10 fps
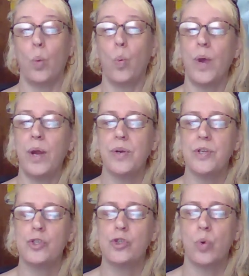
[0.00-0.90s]
Where
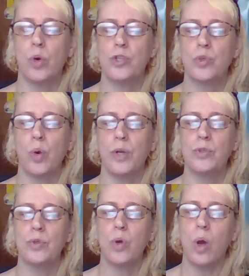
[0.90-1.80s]
is George going
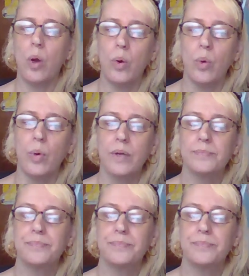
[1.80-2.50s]
to go?